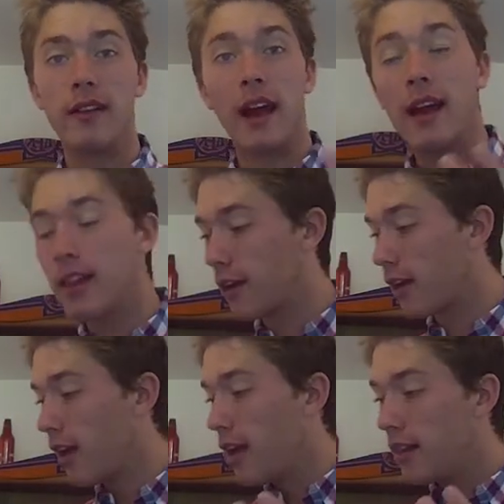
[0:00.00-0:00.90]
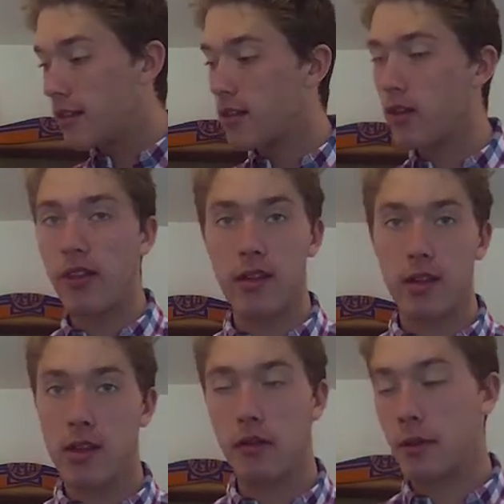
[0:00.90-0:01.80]
Take a look. Listen to this
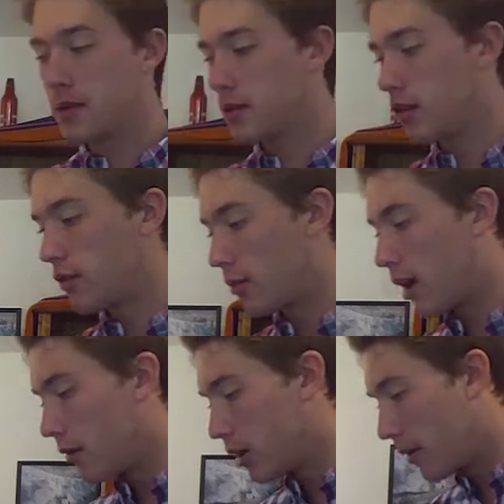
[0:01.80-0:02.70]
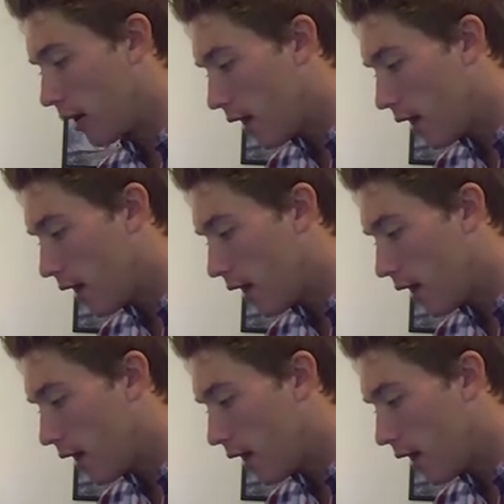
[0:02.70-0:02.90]
description from IMDb.